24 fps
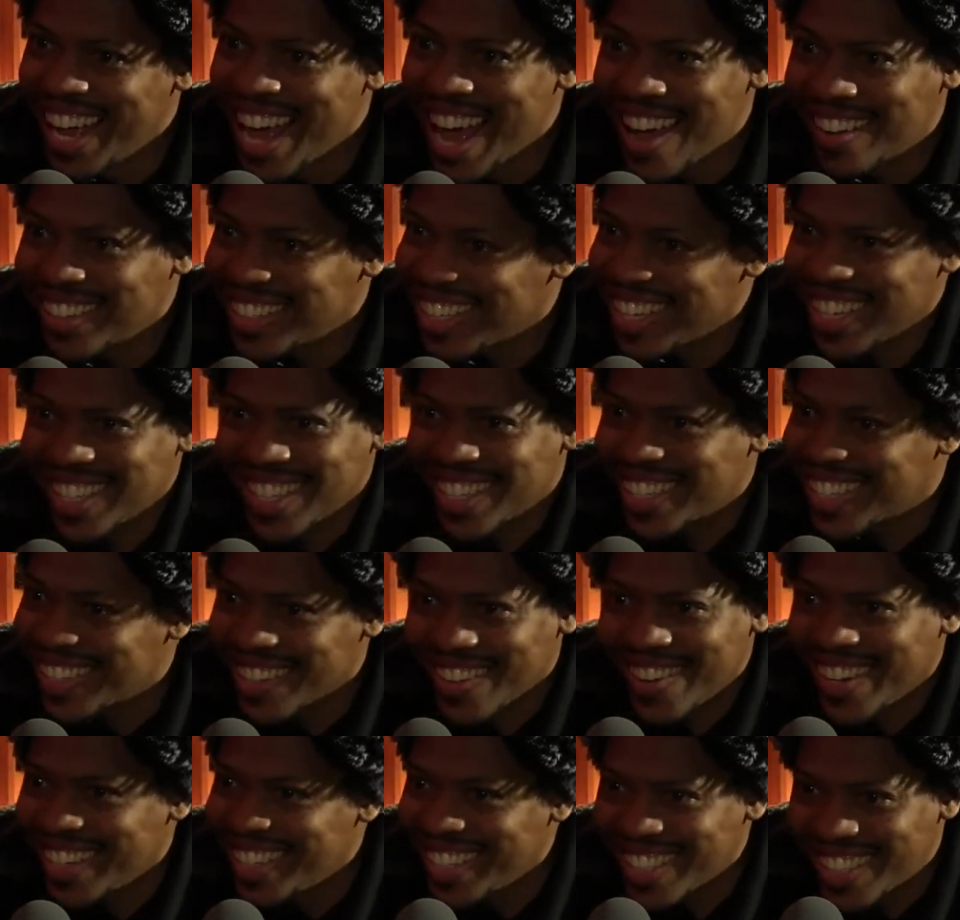I was just
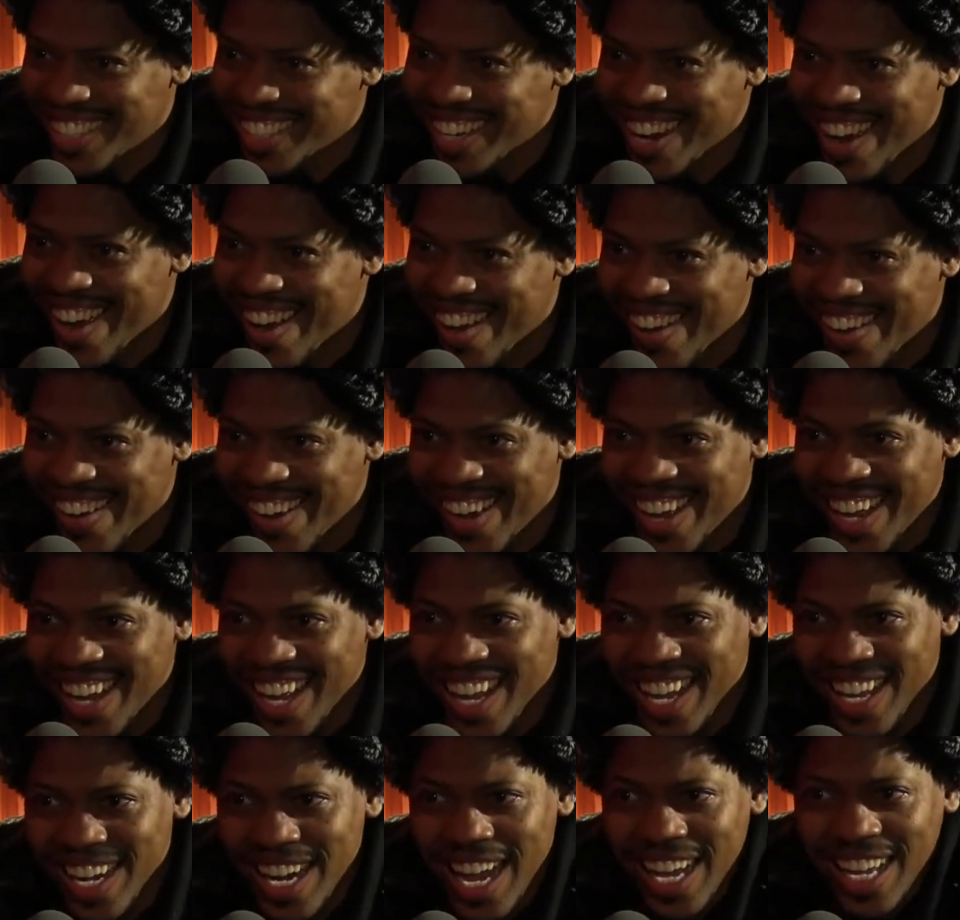enjoying the show,
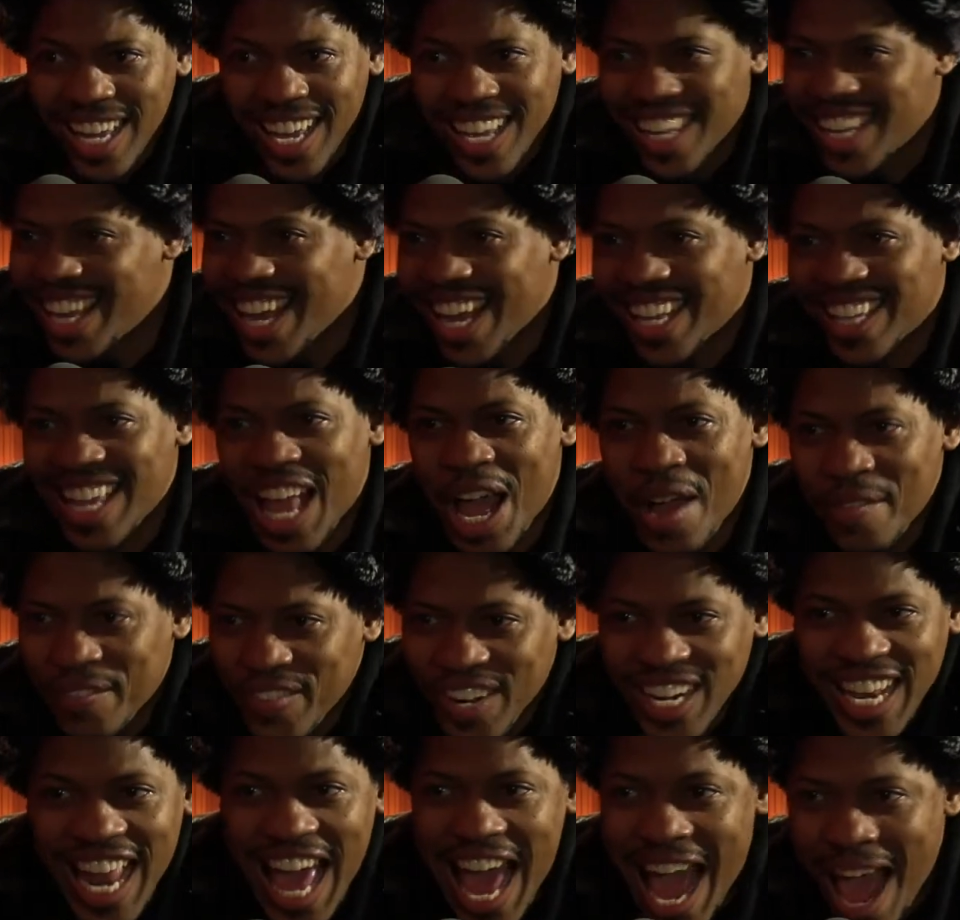and I get kicked out
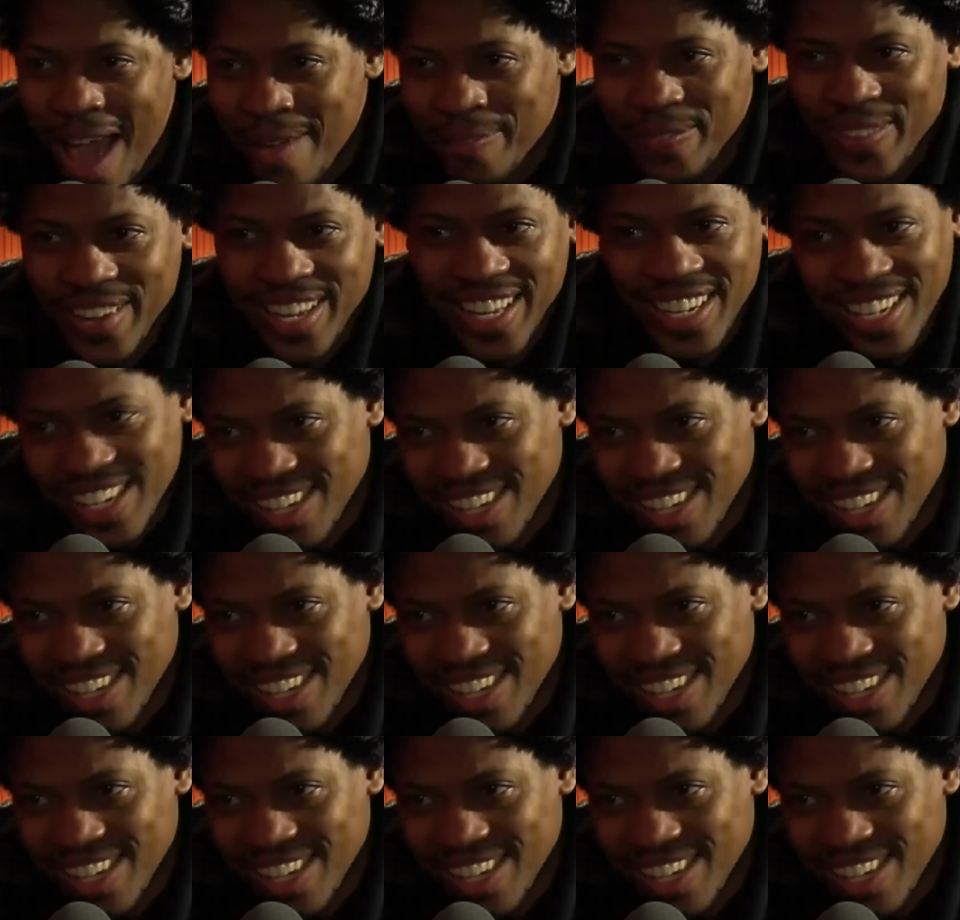for laughing.